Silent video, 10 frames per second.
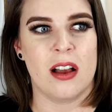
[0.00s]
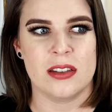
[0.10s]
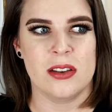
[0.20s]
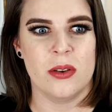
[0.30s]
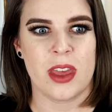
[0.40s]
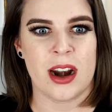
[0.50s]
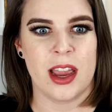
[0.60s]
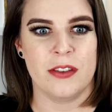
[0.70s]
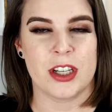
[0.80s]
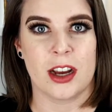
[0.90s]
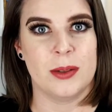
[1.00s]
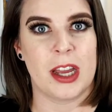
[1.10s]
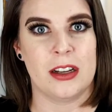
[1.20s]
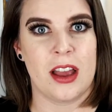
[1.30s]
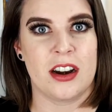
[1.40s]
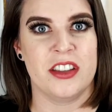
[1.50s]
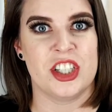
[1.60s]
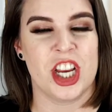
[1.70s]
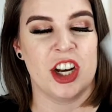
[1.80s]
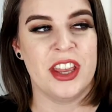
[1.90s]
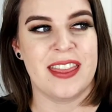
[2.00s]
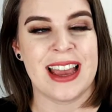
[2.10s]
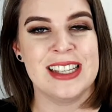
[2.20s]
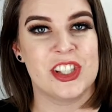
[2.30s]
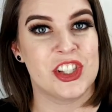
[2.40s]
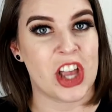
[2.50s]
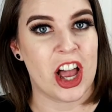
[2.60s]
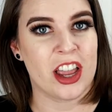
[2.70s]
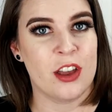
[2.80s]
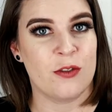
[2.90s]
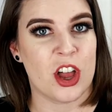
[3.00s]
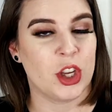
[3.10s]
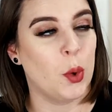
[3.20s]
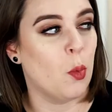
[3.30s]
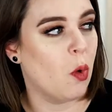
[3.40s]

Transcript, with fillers: also that I have talked about a lot on this channel, and that is Saga Volume